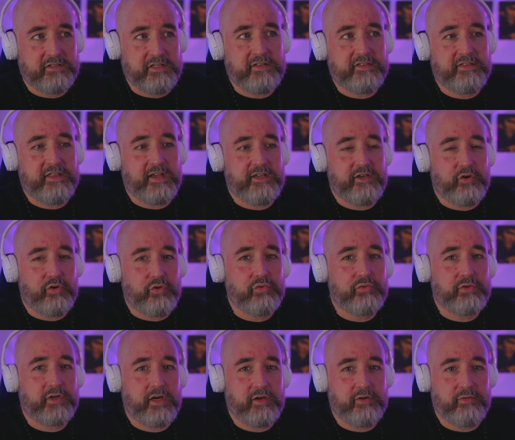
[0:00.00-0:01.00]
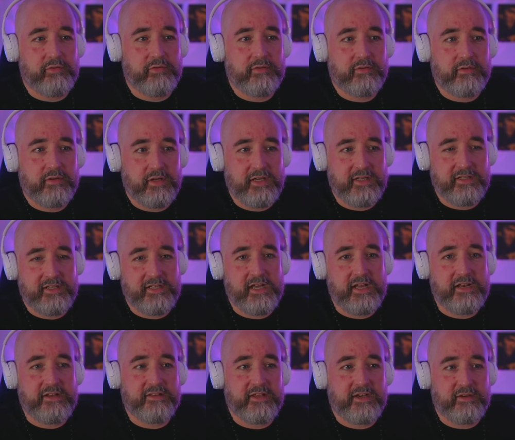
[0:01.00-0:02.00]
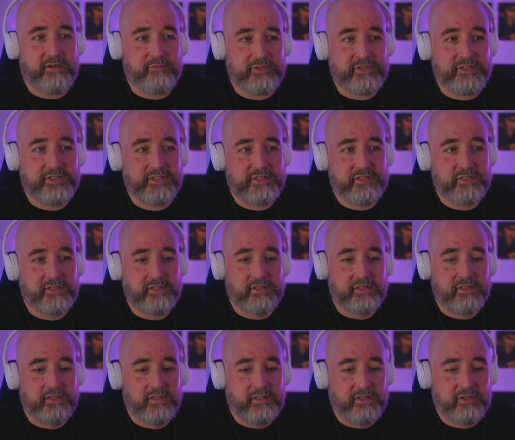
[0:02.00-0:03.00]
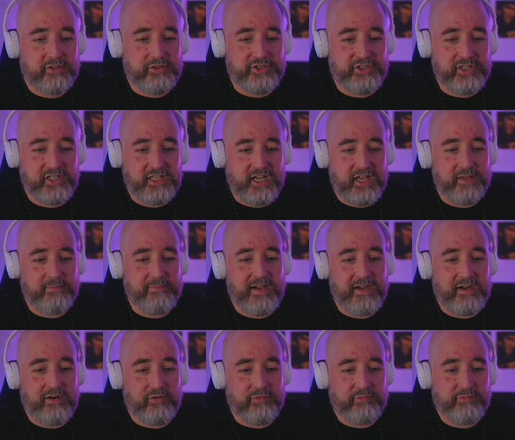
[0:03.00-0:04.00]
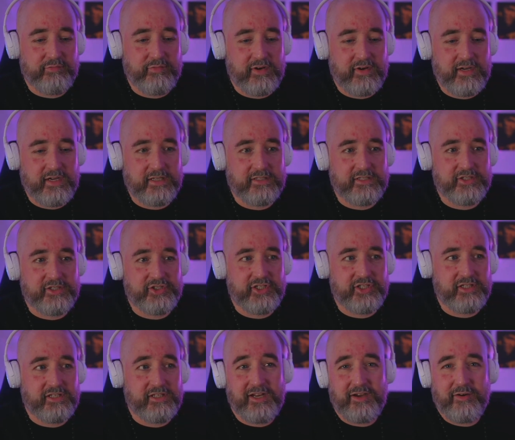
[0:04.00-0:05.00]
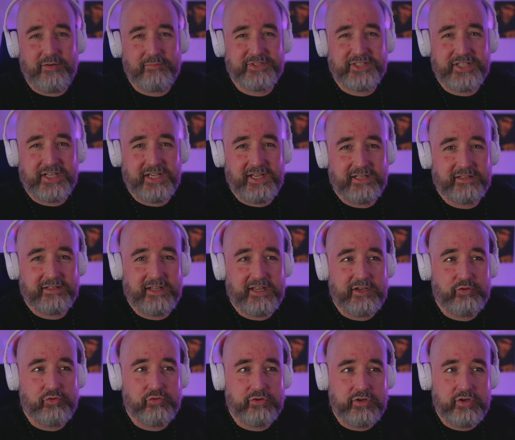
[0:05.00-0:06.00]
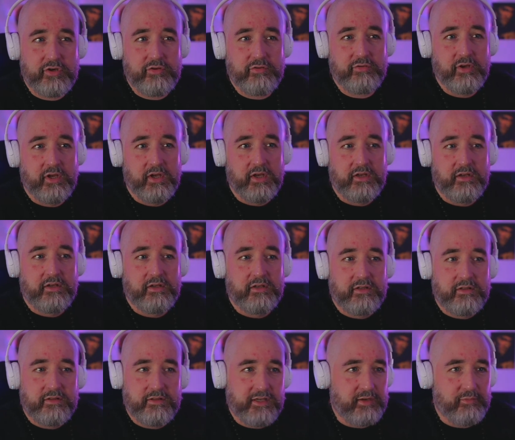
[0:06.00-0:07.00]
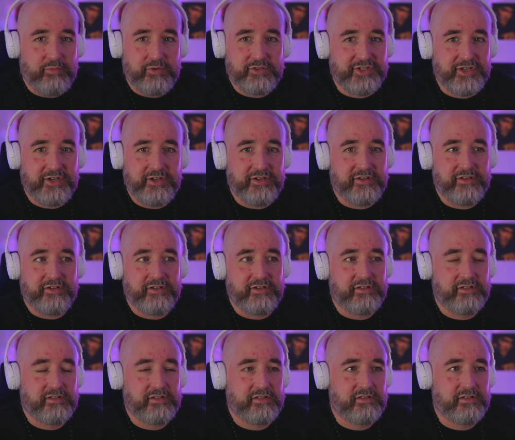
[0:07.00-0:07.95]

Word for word: did they all know in the end that it was because she came out on fire? Did she, you know what I'm saying? They all knew that it wasn't her.